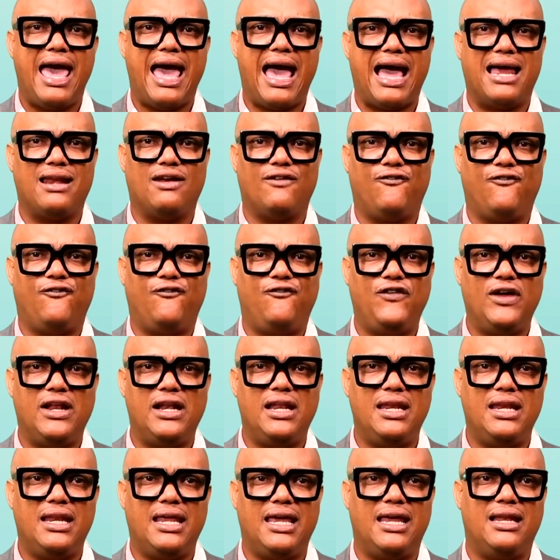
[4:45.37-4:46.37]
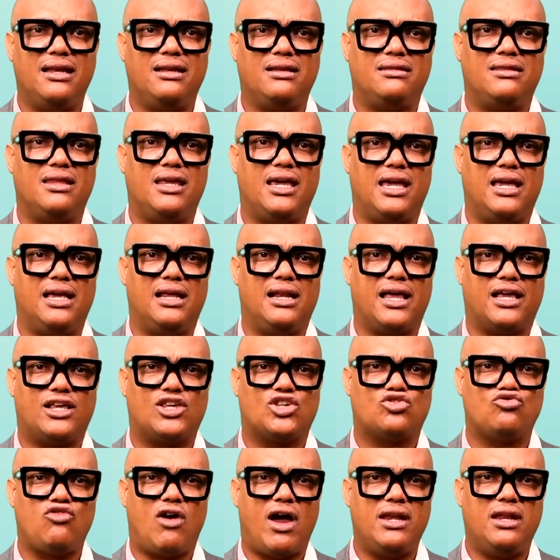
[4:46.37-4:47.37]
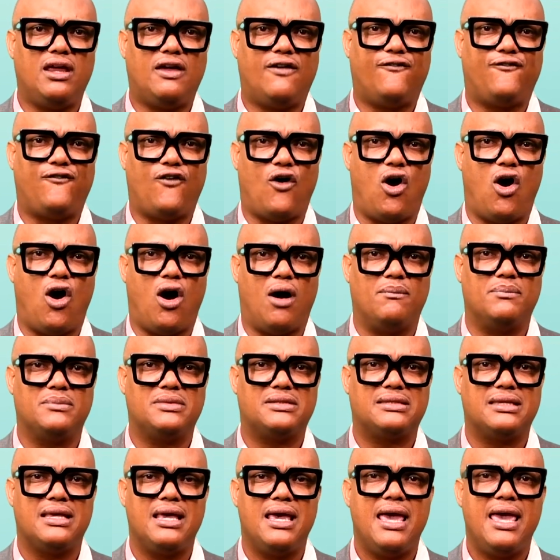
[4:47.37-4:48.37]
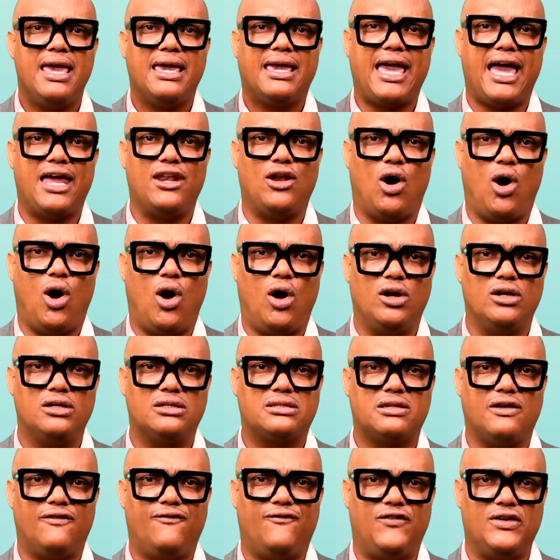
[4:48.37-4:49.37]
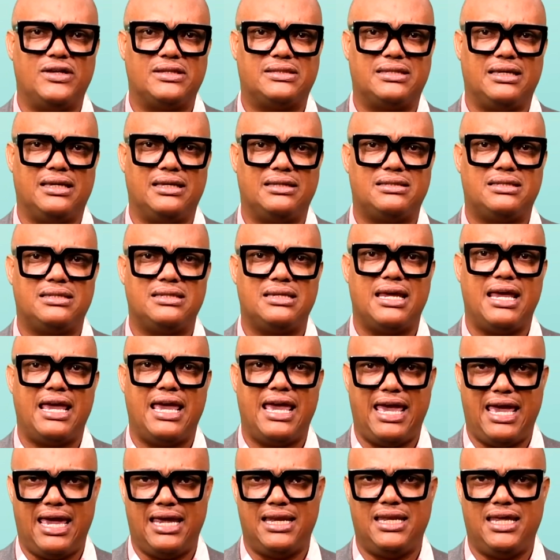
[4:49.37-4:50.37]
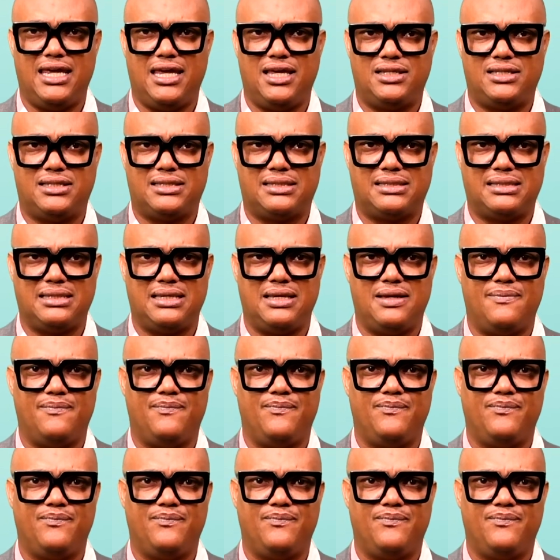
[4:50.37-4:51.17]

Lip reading: and filling in the electronic forms can also visit NHC.